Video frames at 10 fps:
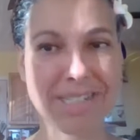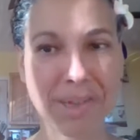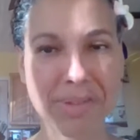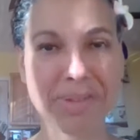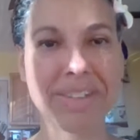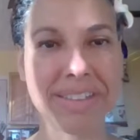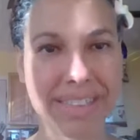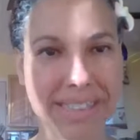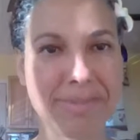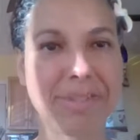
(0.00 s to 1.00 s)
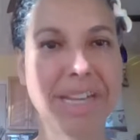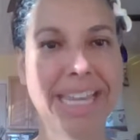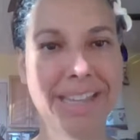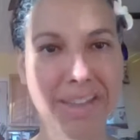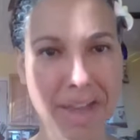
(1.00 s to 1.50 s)
Don't live
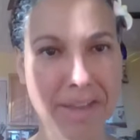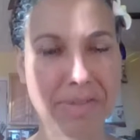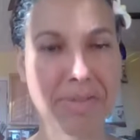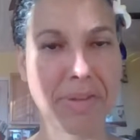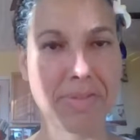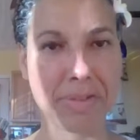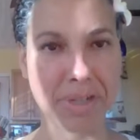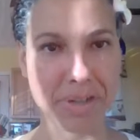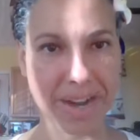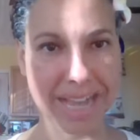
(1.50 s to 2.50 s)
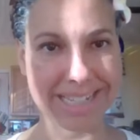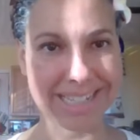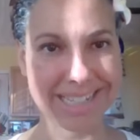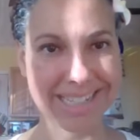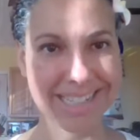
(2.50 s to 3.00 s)
a life of regret.
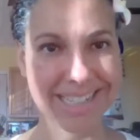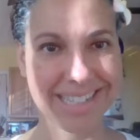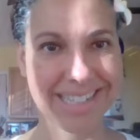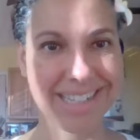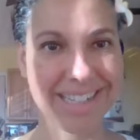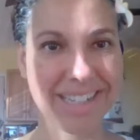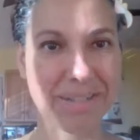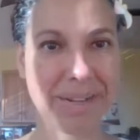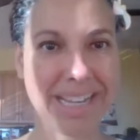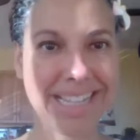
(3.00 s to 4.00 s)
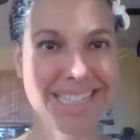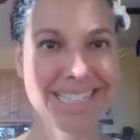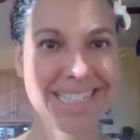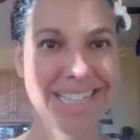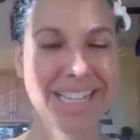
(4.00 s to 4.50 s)
All right.
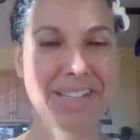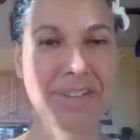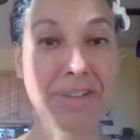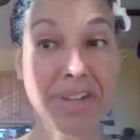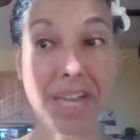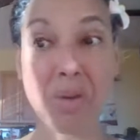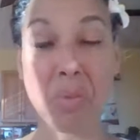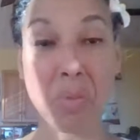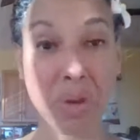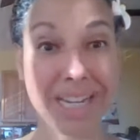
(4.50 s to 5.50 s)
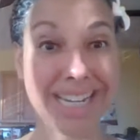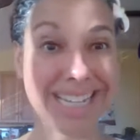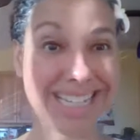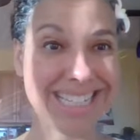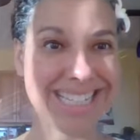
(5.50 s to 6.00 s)
Look at what it
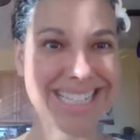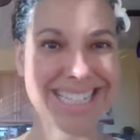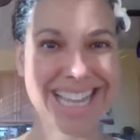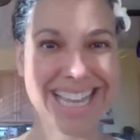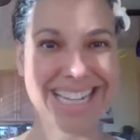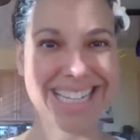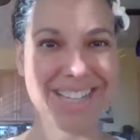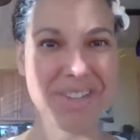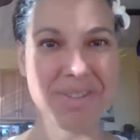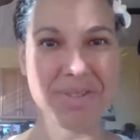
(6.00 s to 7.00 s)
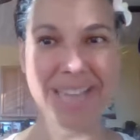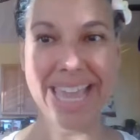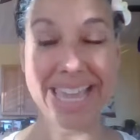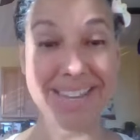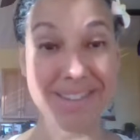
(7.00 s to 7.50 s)
is that you
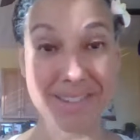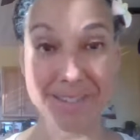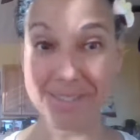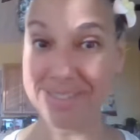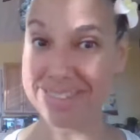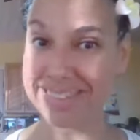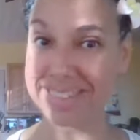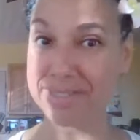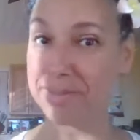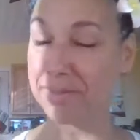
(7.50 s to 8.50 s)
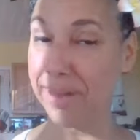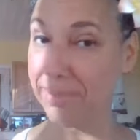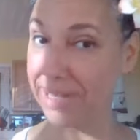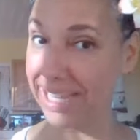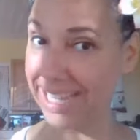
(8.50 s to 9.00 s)
can do to
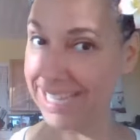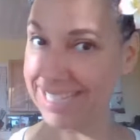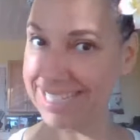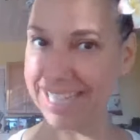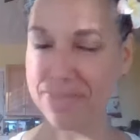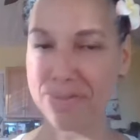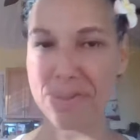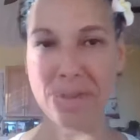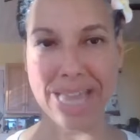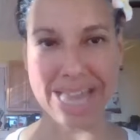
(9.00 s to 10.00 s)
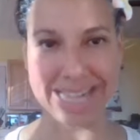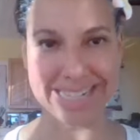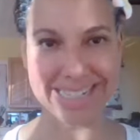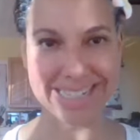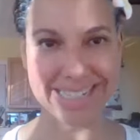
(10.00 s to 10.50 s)
remedy it if you
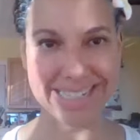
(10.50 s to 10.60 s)
can.